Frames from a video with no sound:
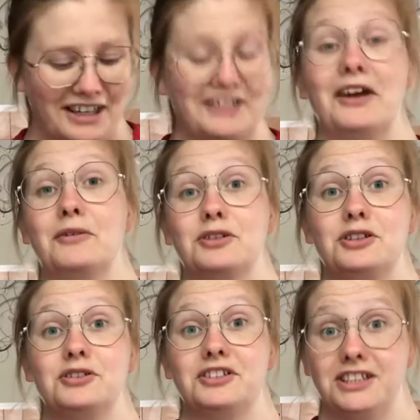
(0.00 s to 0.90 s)
Now I'm going to
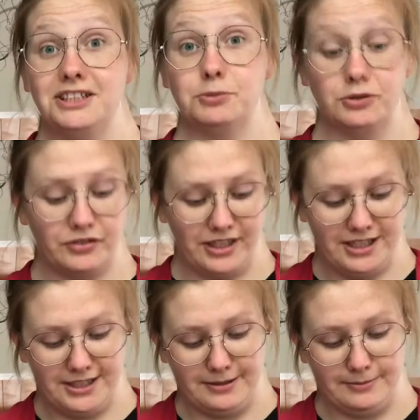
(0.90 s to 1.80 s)
use a teaspoon for this
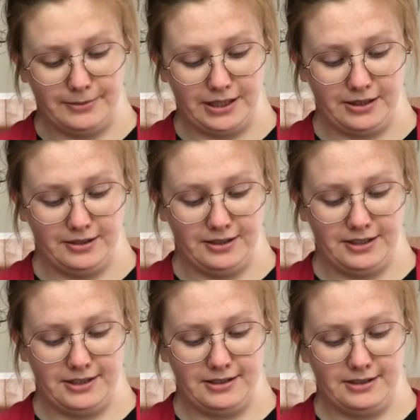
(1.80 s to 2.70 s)

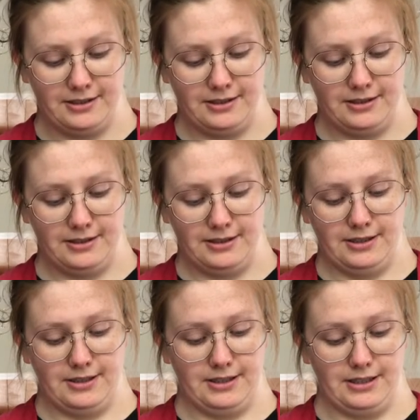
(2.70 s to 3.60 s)
because
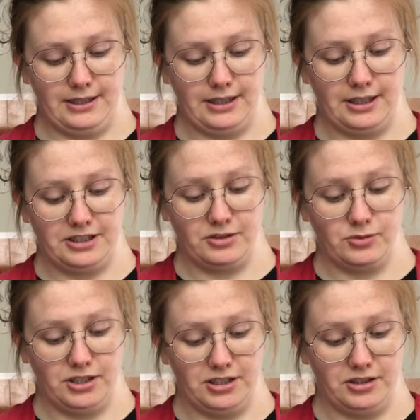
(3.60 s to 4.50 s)
I don't
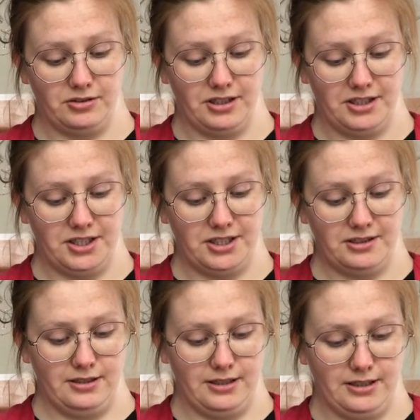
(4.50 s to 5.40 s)
want to do this
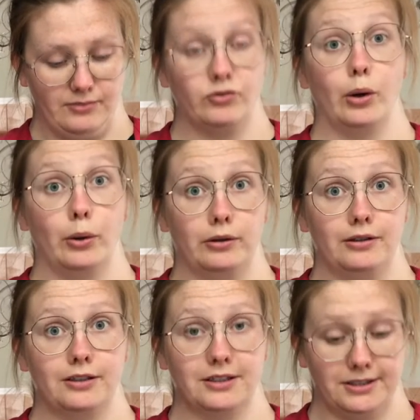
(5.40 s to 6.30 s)
wrong,
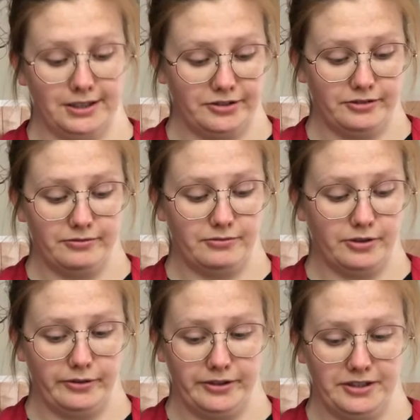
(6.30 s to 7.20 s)
because I don't
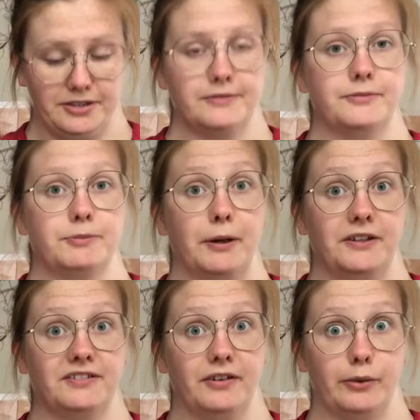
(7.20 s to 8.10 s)
know this
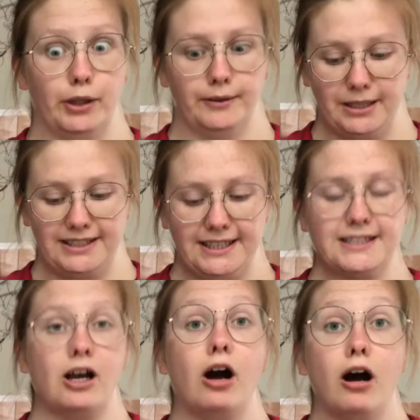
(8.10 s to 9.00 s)
spice very well. It says
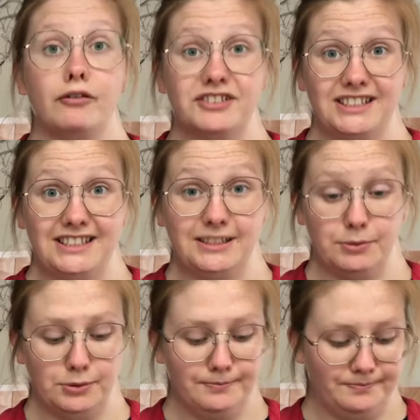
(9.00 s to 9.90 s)
half a
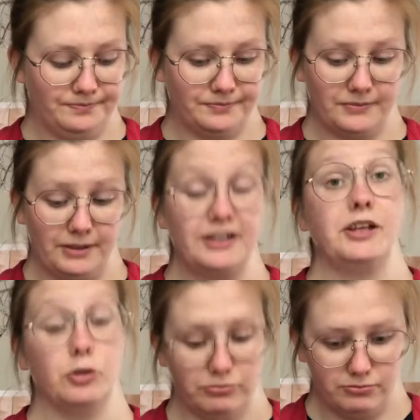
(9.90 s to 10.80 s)
teaspoon in the